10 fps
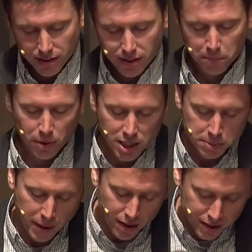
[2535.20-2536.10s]
The
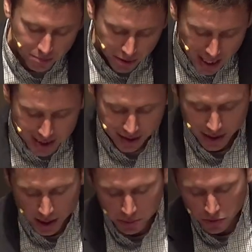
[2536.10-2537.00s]
prosperity and blessing
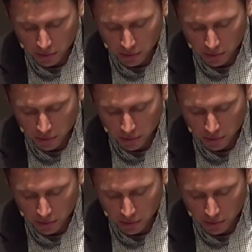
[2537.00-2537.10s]
that comes